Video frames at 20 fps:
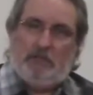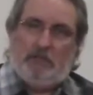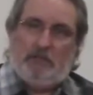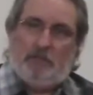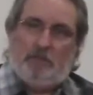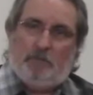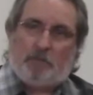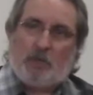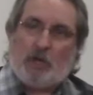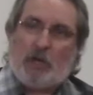
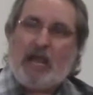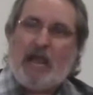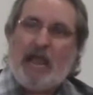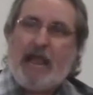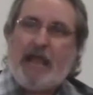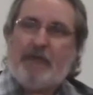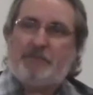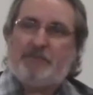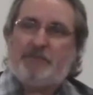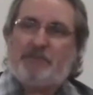
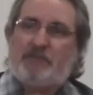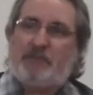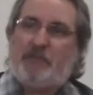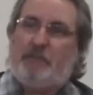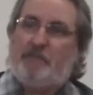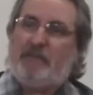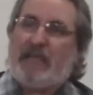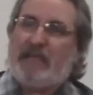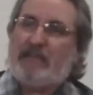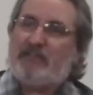Perhaps the
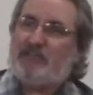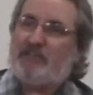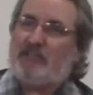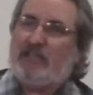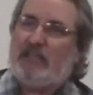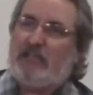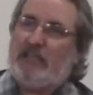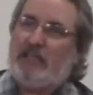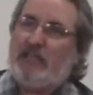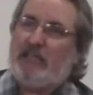best
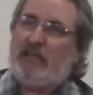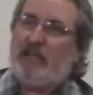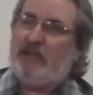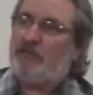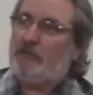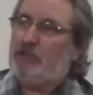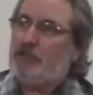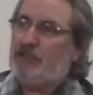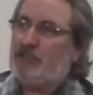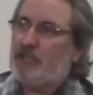thing he
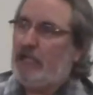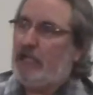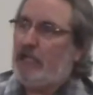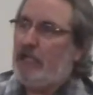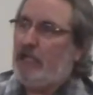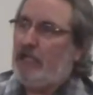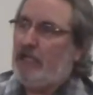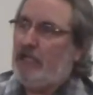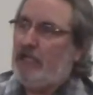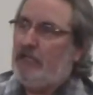ever
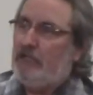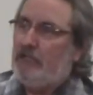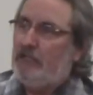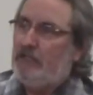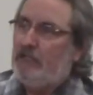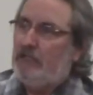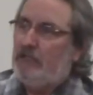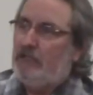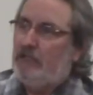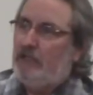said
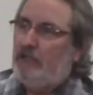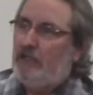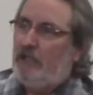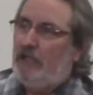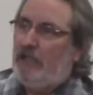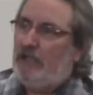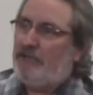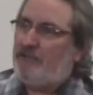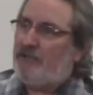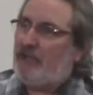
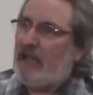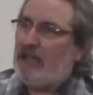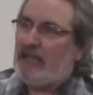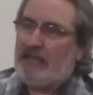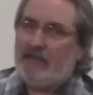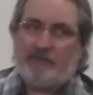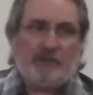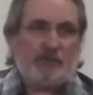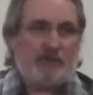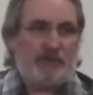is, I
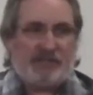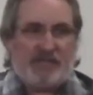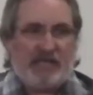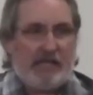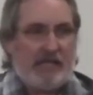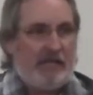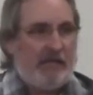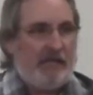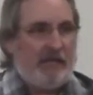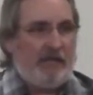never
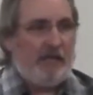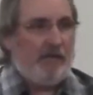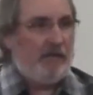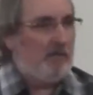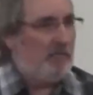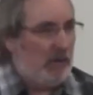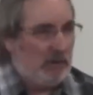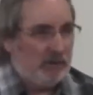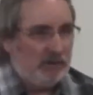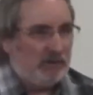said
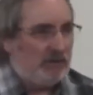most of